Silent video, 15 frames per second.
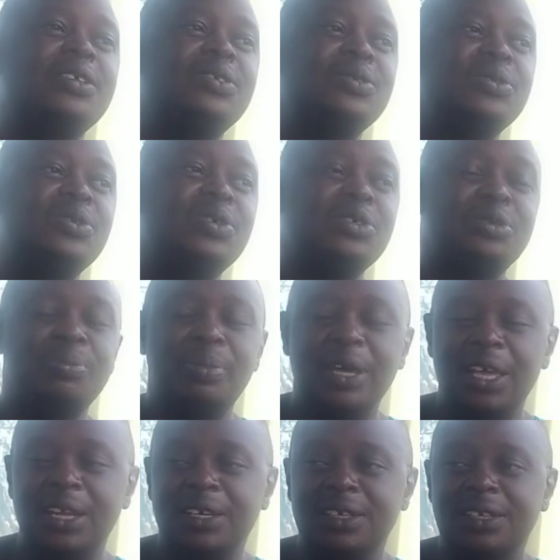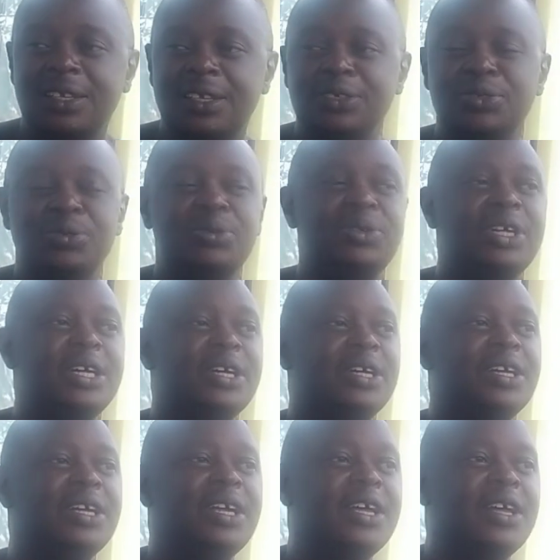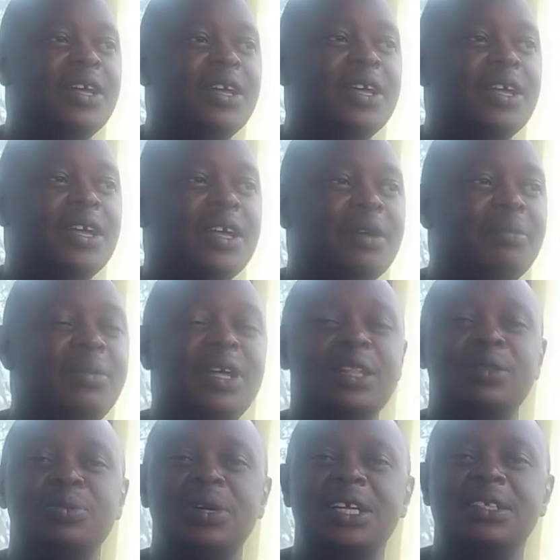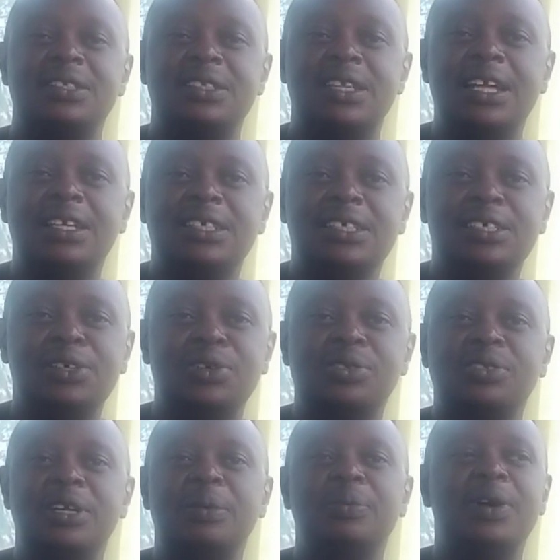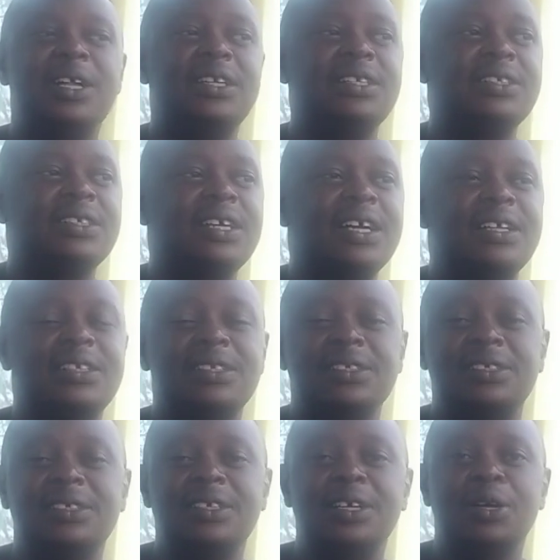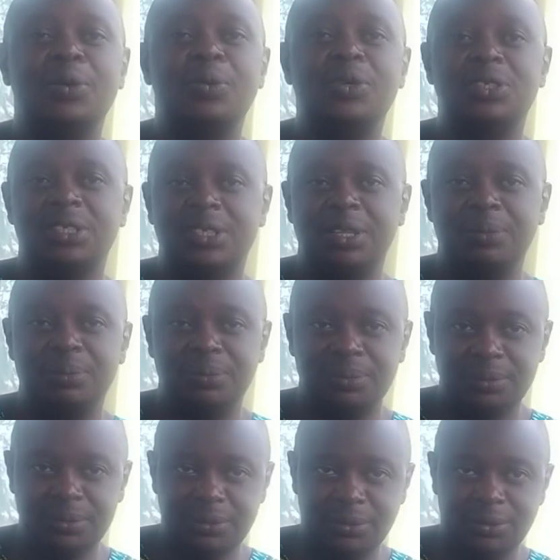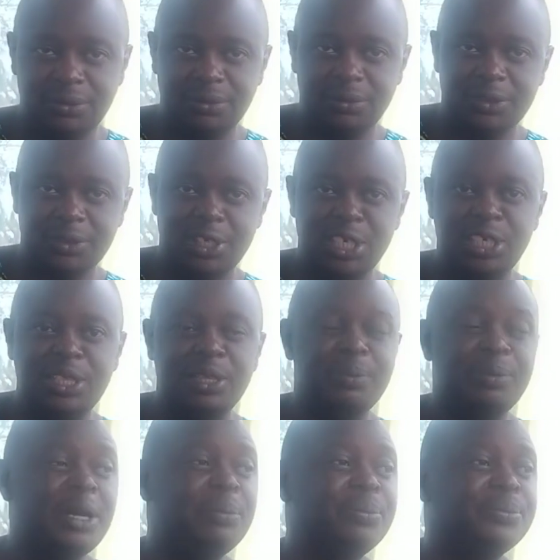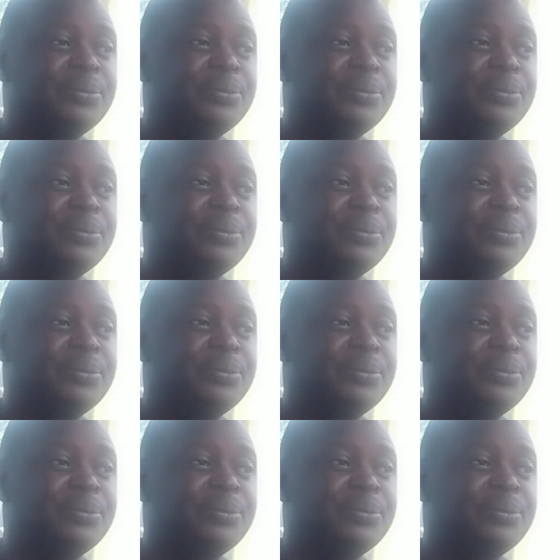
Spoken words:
should not bend. They should bathe while standing, or someone can wash them, clean them up.